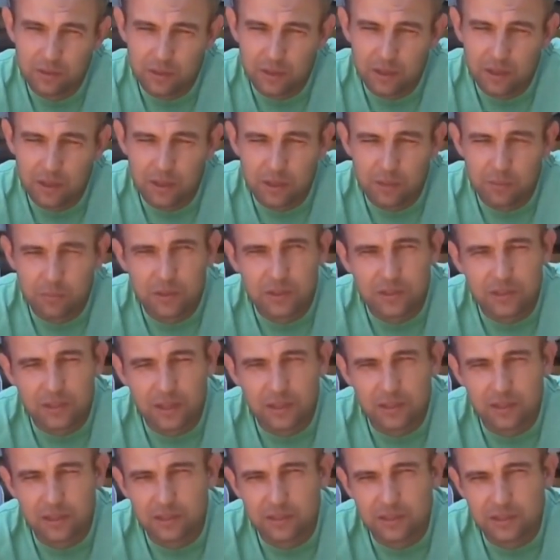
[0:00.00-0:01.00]
It can be
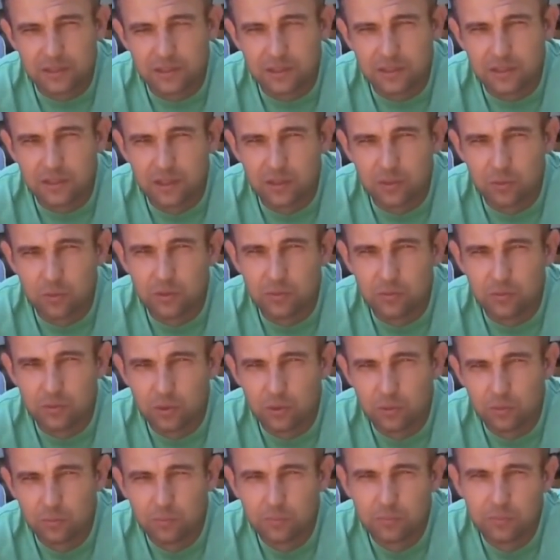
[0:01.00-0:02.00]
said that this is liquid
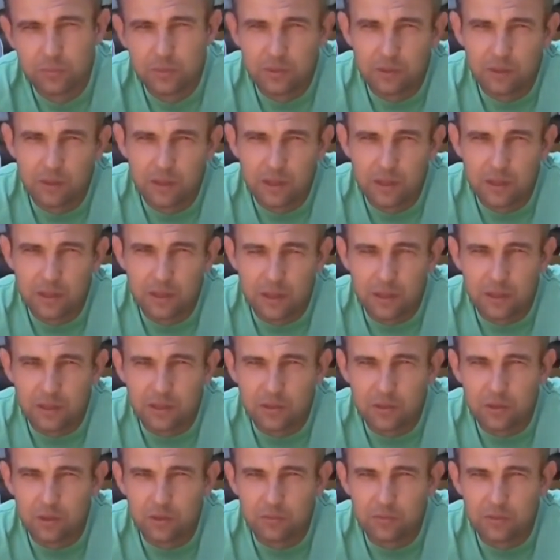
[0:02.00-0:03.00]
foam. It is
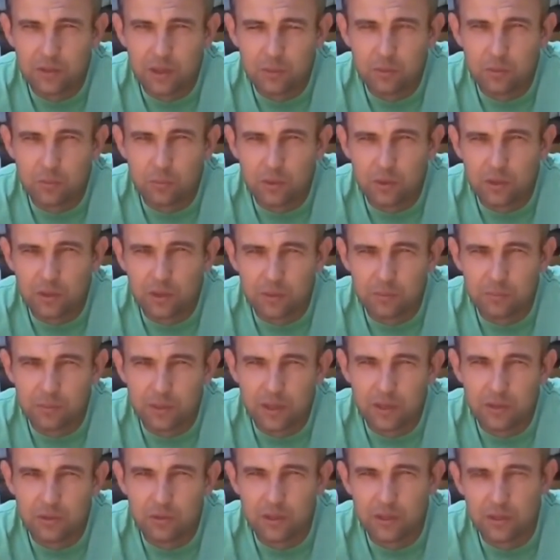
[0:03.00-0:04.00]
non-flammable and
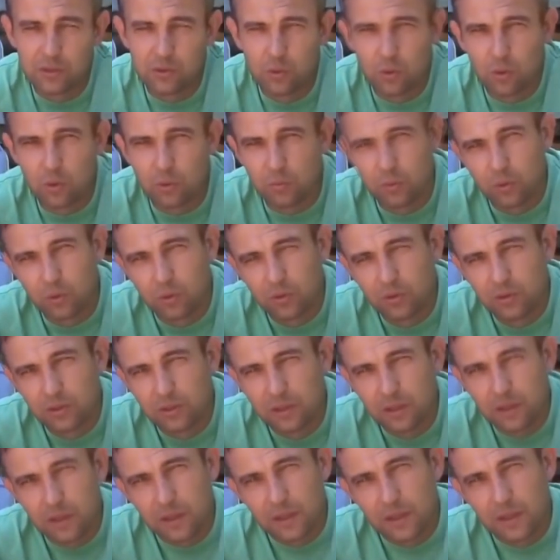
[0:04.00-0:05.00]
penetrates all pores,
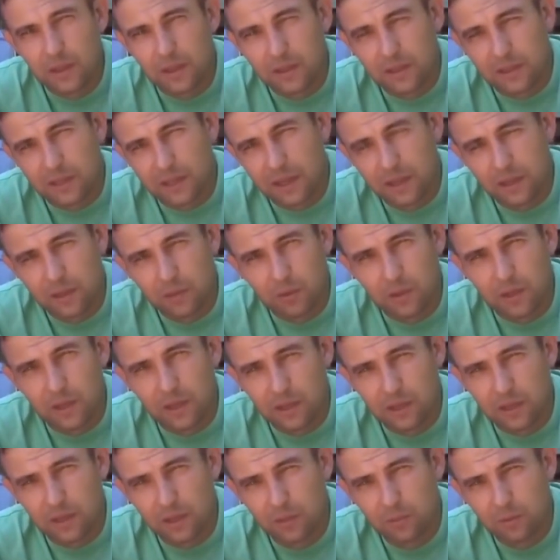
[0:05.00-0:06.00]
setting within
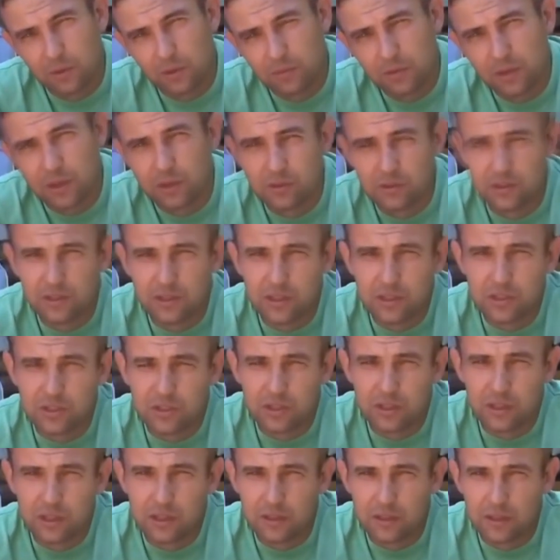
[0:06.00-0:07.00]
a couple of hours
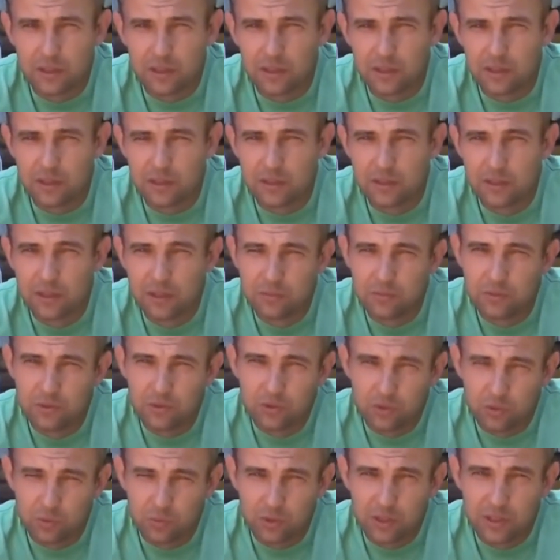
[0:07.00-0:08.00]
initially, then for
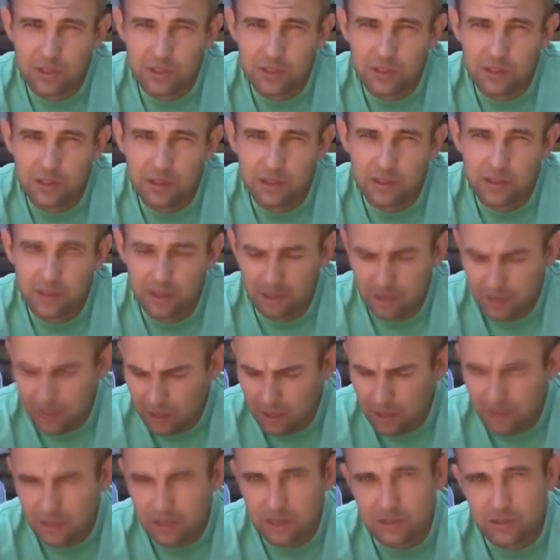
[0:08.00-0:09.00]
two weeks,
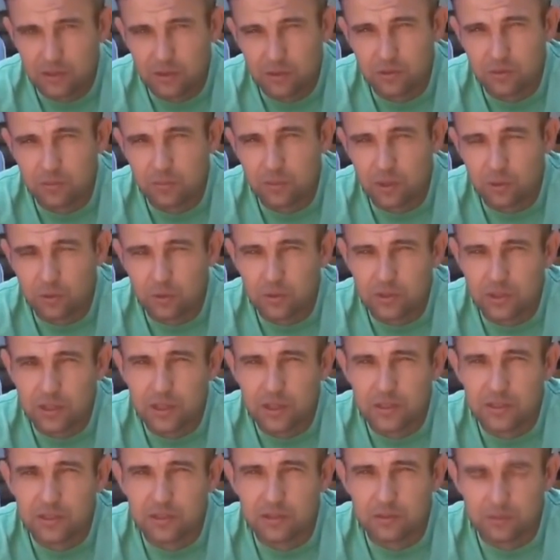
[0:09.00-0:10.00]
and it has no smell or
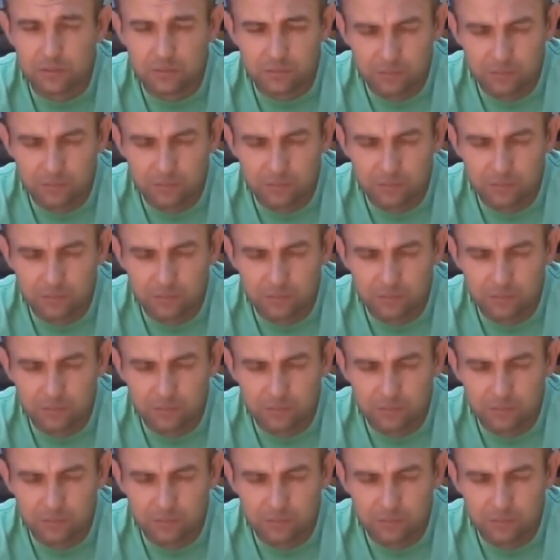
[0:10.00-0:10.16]
taste.